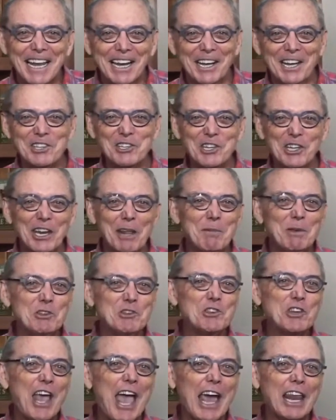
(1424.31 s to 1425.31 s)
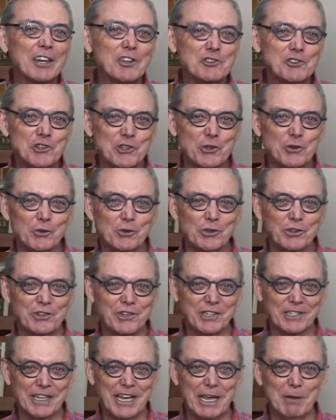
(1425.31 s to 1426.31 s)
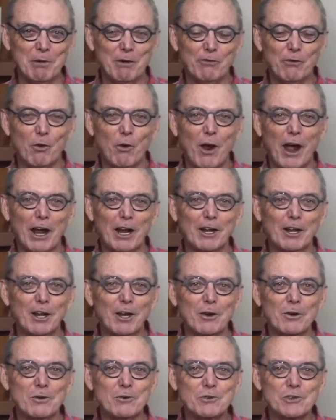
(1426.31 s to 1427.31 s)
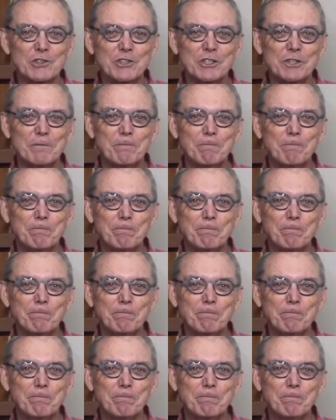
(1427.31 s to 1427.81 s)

Listen, let me challenge you today before I close.